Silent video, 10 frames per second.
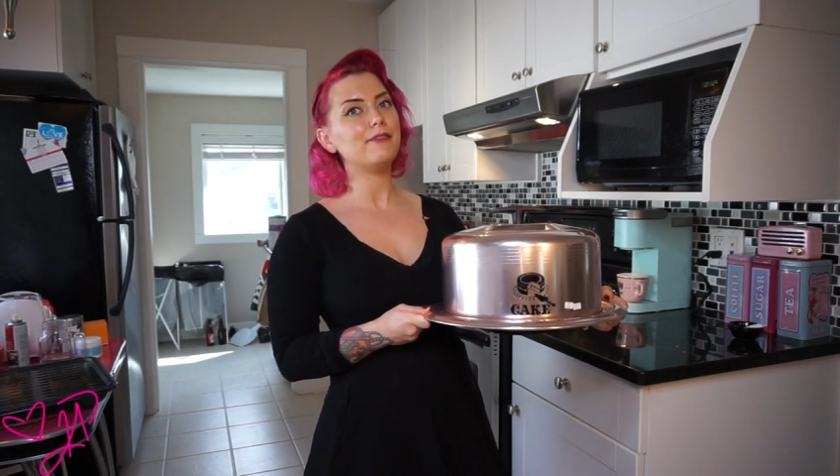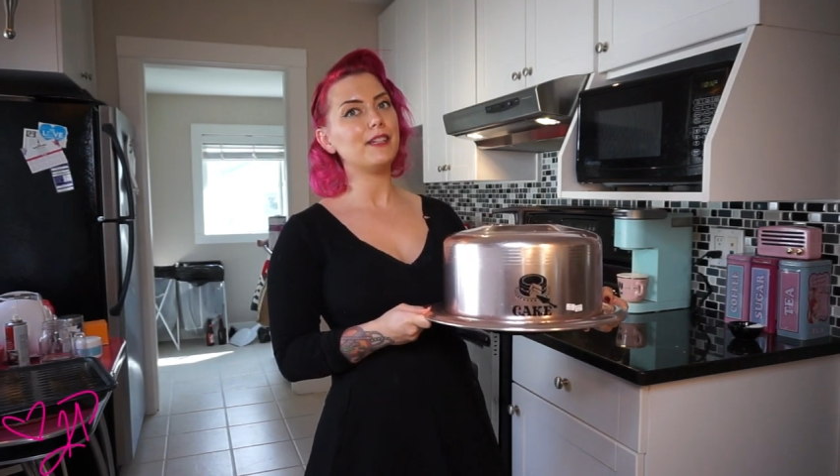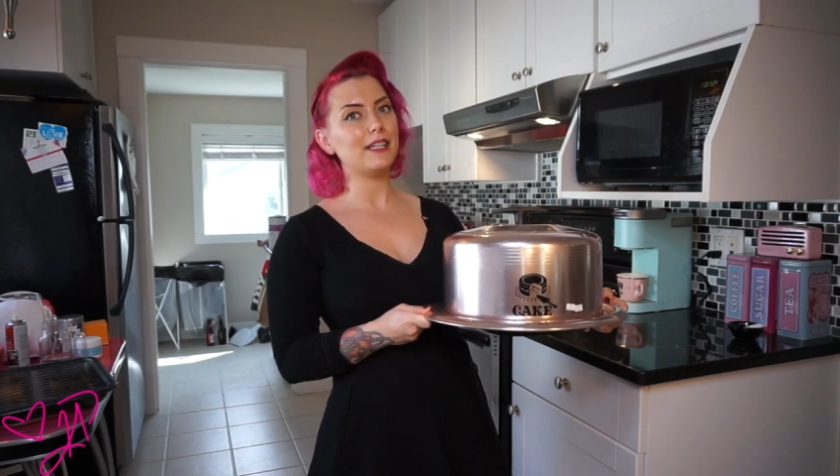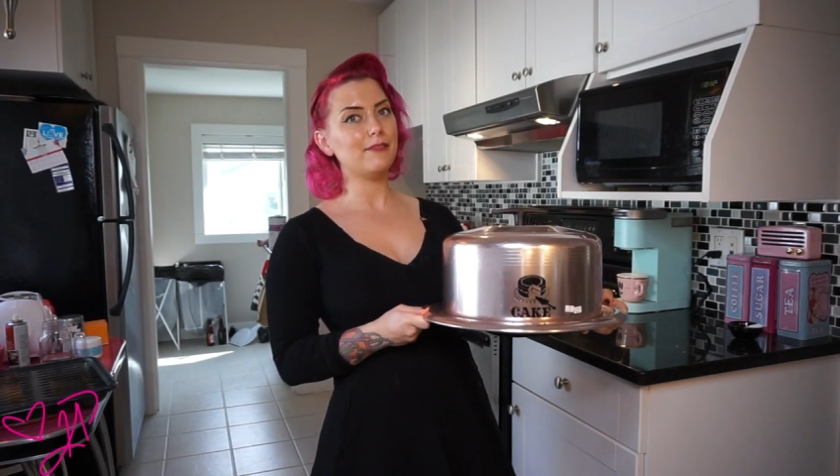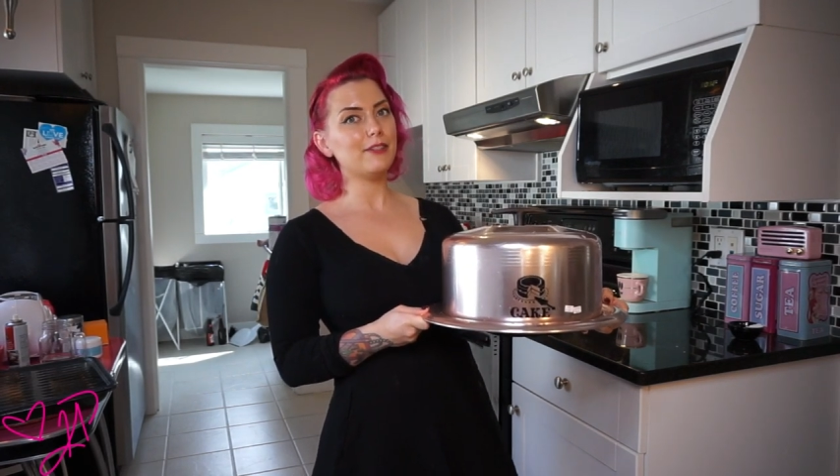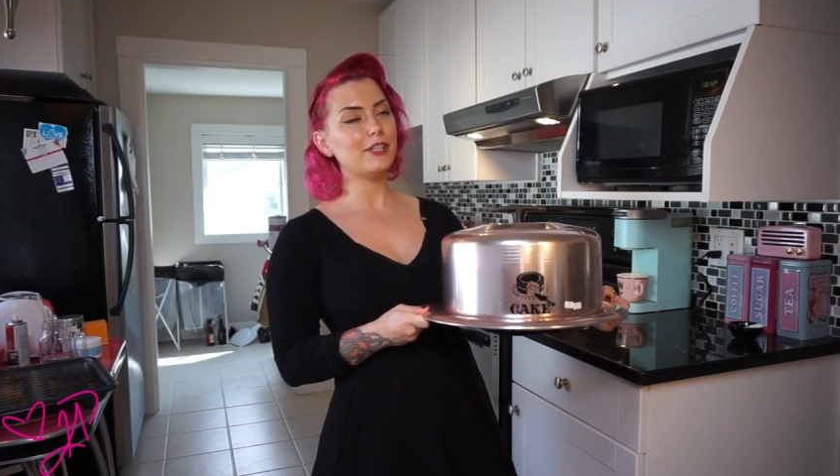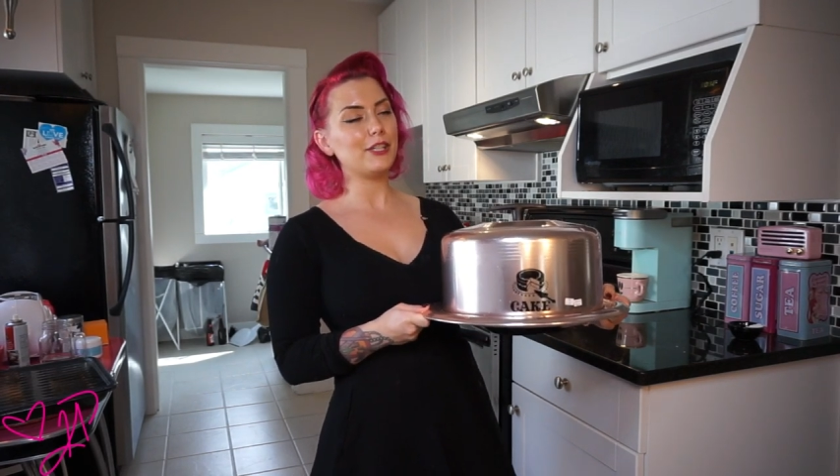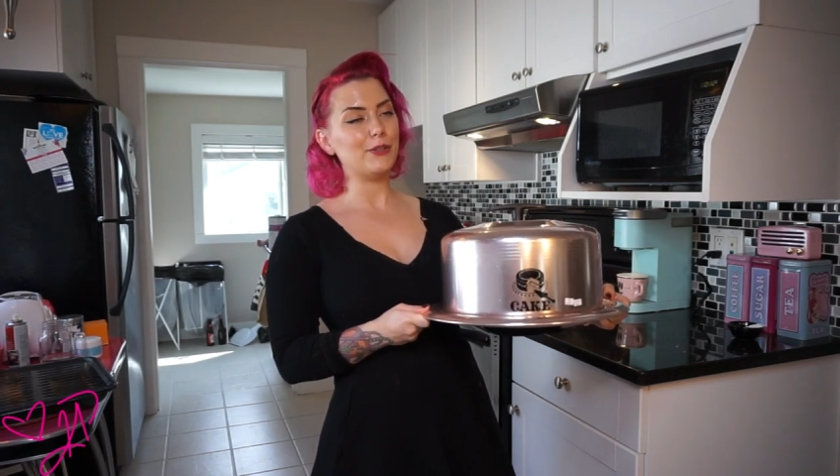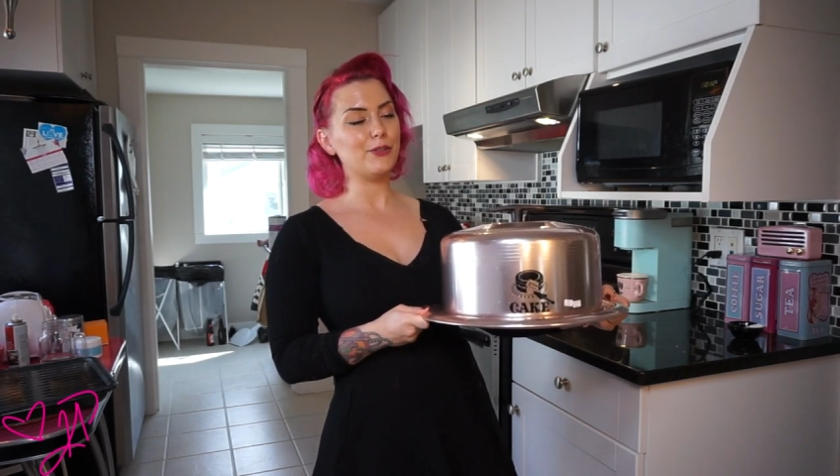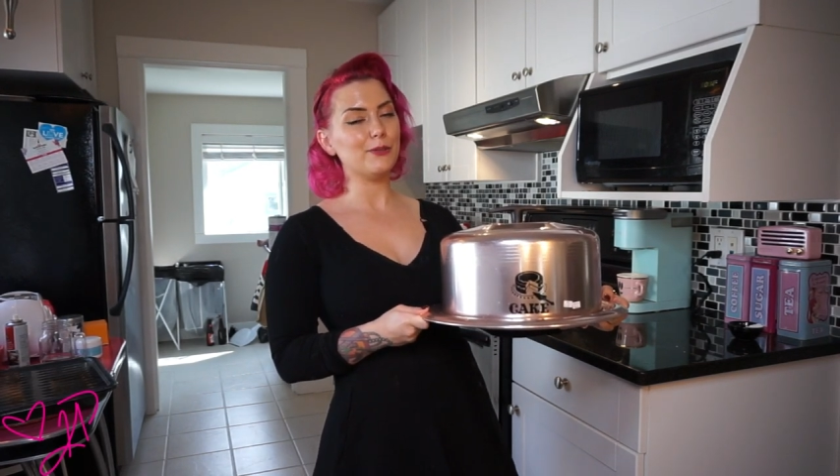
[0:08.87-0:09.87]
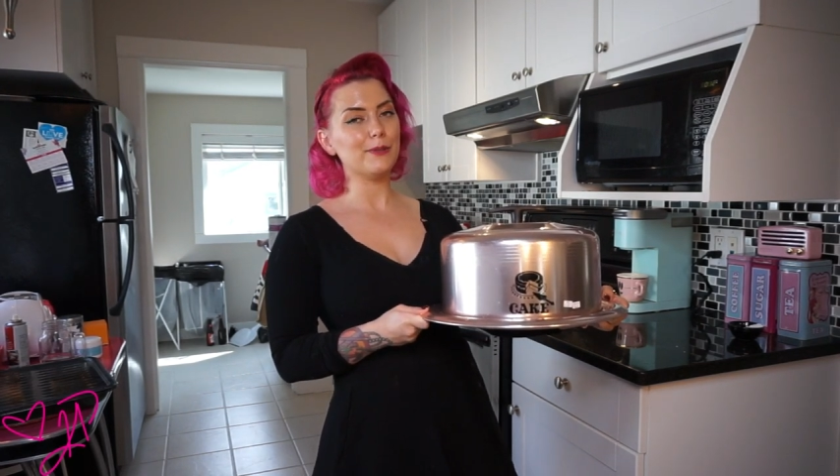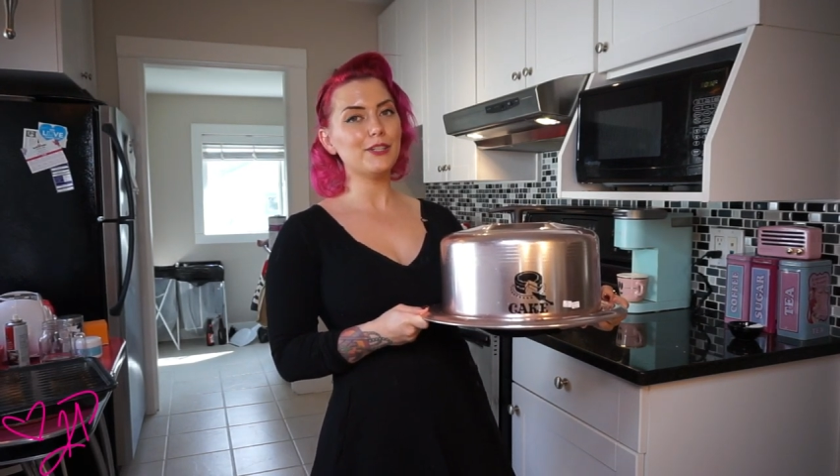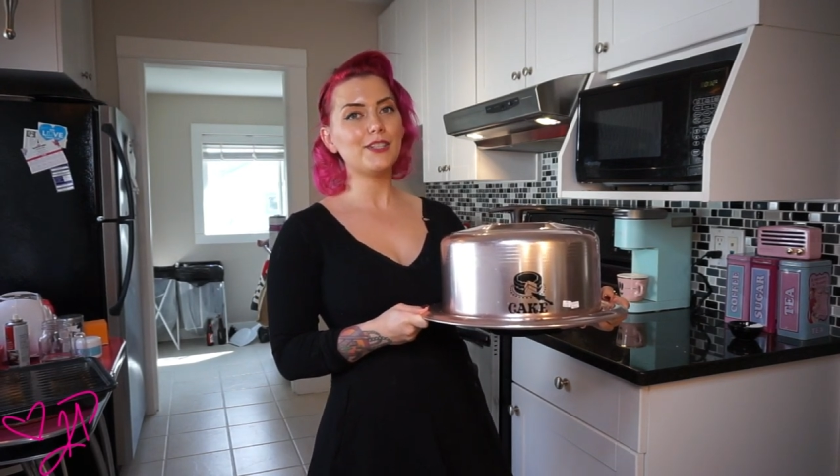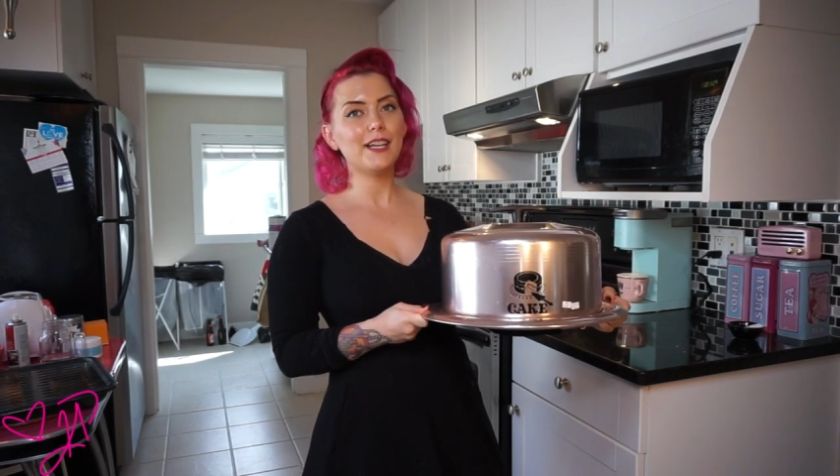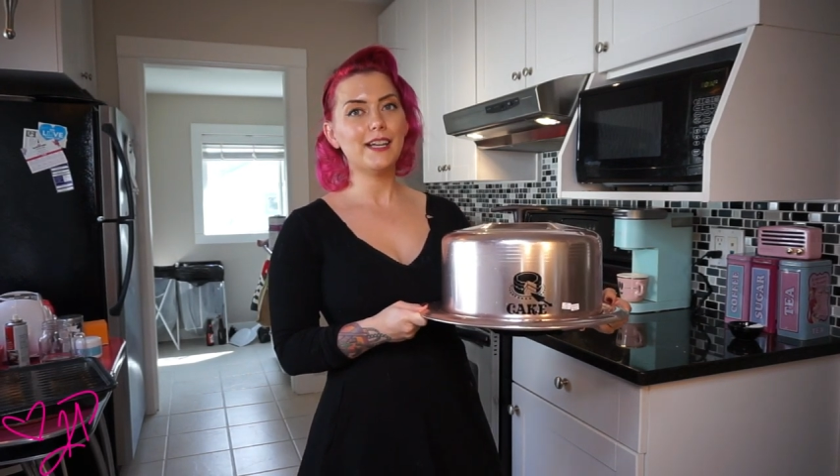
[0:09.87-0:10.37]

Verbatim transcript: favorite YouTubers,